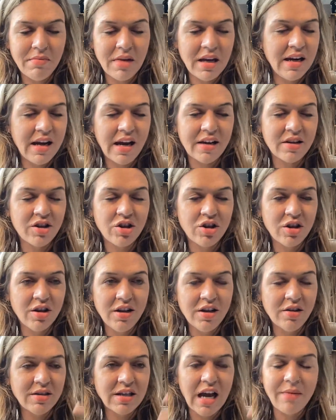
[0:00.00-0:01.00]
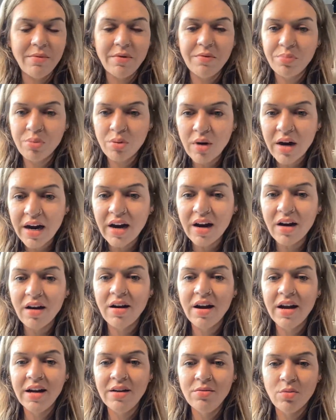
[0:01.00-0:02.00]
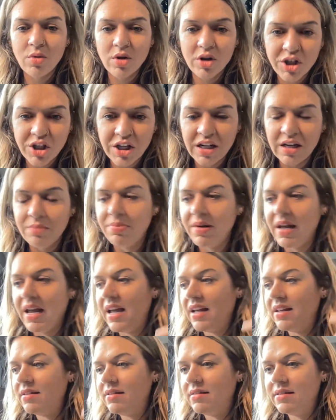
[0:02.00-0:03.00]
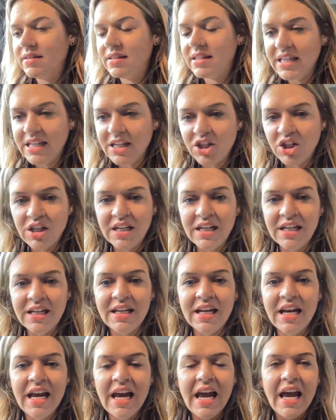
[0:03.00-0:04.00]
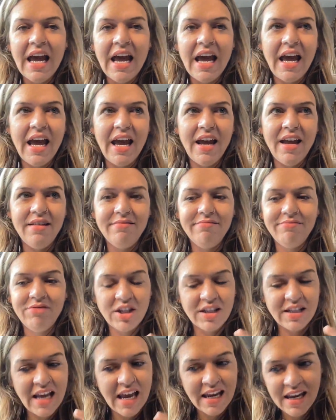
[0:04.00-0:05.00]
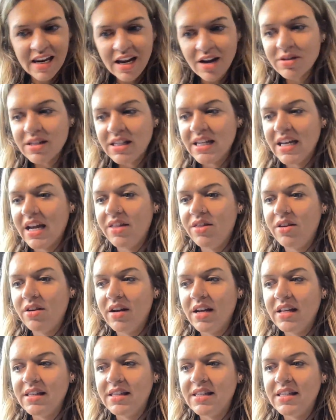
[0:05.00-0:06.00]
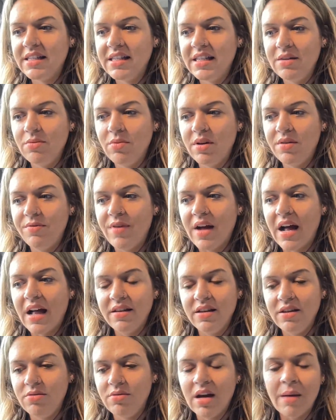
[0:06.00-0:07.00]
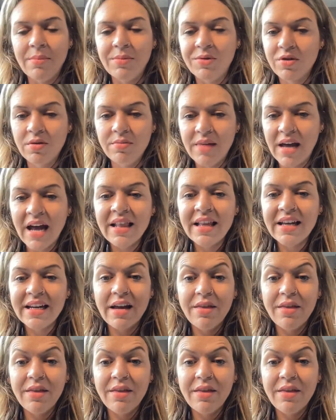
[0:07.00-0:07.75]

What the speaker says: an extra, time of prayer and worship and teaching and just hanging out together and see what value comes from that. Like,